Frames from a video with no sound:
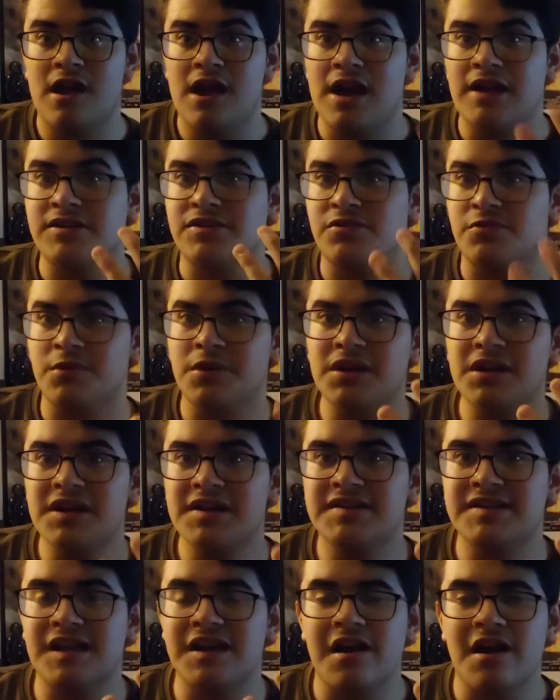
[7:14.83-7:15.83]
And to
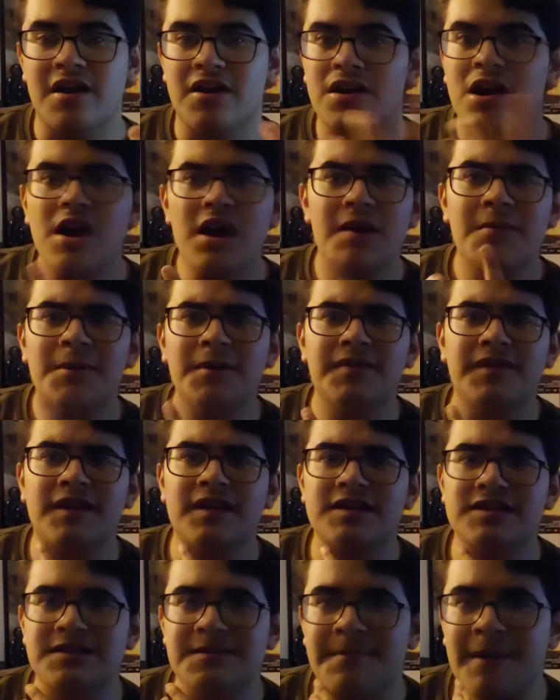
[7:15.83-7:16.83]
realize that not
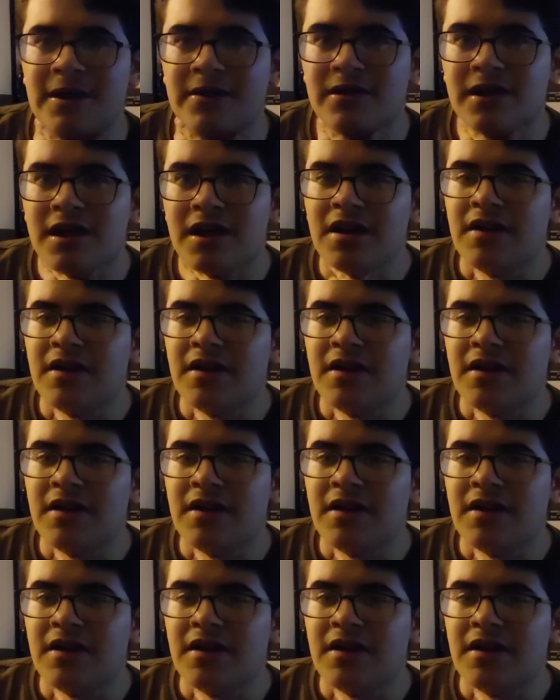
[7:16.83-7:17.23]
everything is about